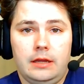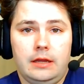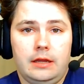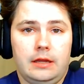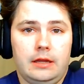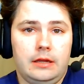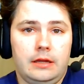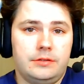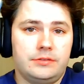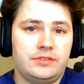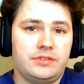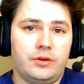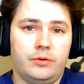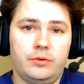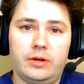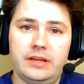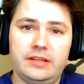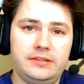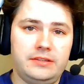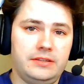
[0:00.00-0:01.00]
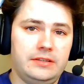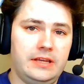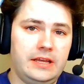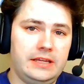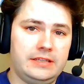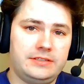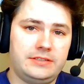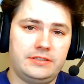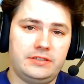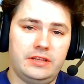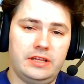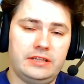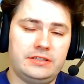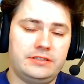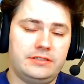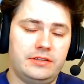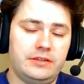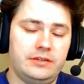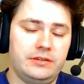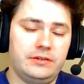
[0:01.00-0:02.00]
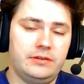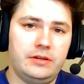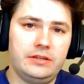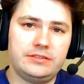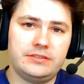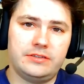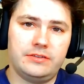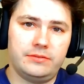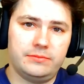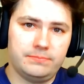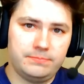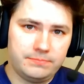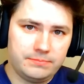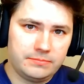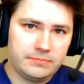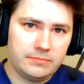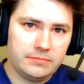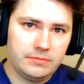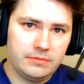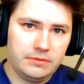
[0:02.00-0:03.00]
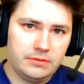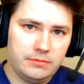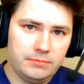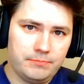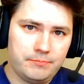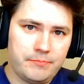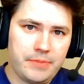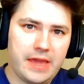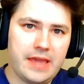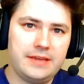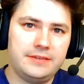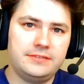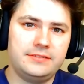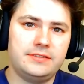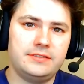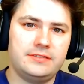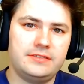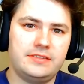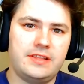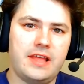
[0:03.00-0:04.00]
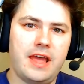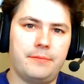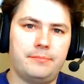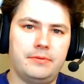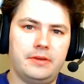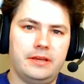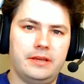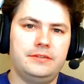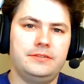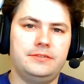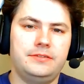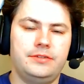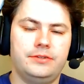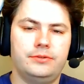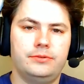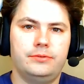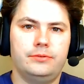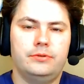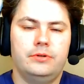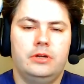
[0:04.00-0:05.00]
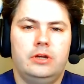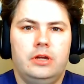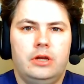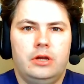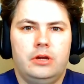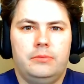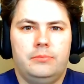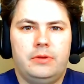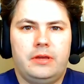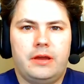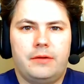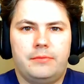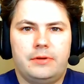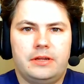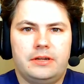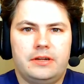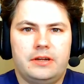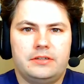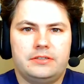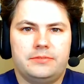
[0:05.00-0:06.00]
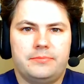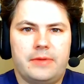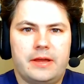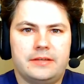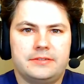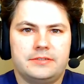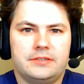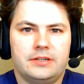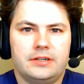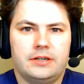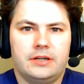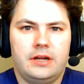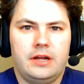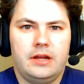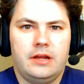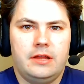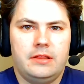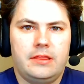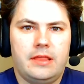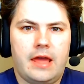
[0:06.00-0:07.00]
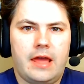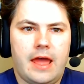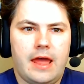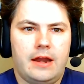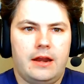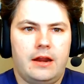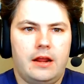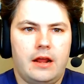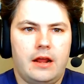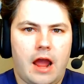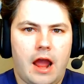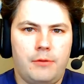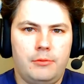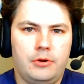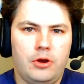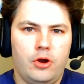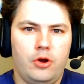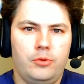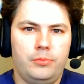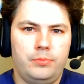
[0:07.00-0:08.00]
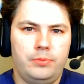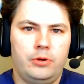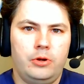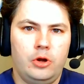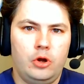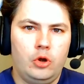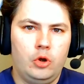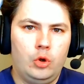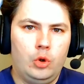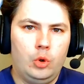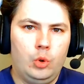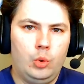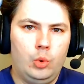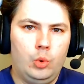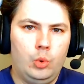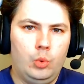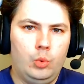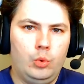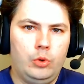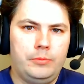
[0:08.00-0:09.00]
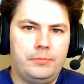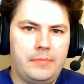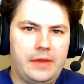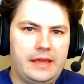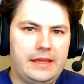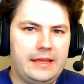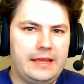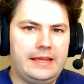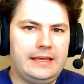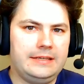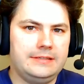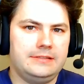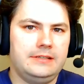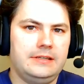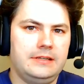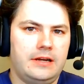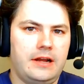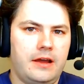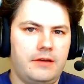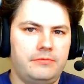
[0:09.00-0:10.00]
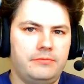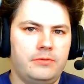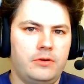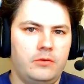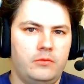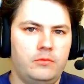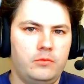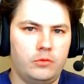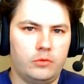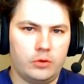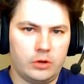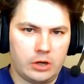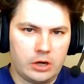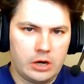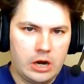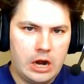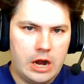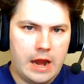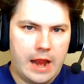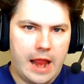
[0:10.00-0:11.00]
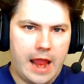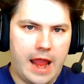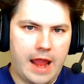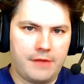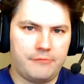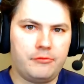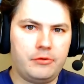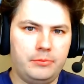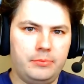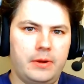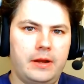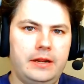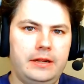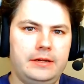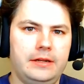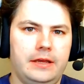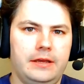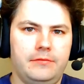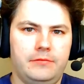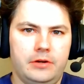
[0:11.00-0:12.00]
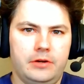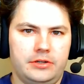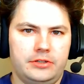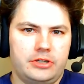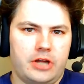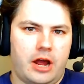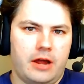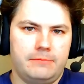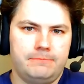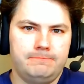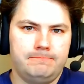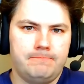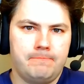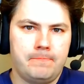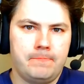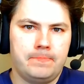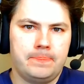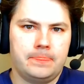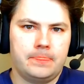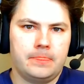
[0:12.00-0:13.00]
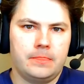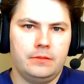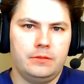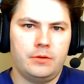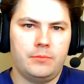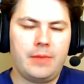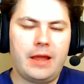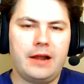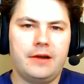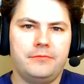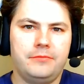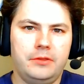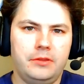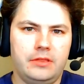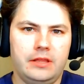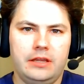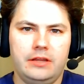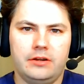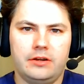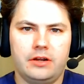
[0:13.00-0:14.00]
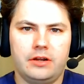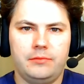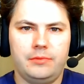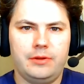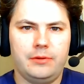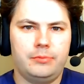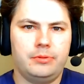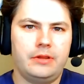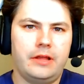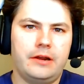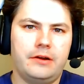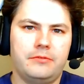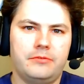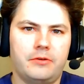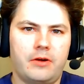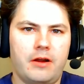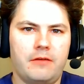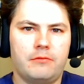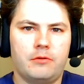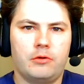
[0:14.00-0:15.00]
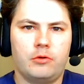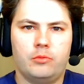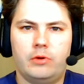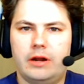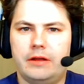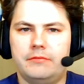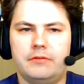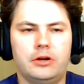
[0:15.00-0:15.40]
So it's the base step into becoming a dungeon master that I would hope would make it easy enough for everybody to give it a shot. No matter if you think you're going to be a player forever or whatever,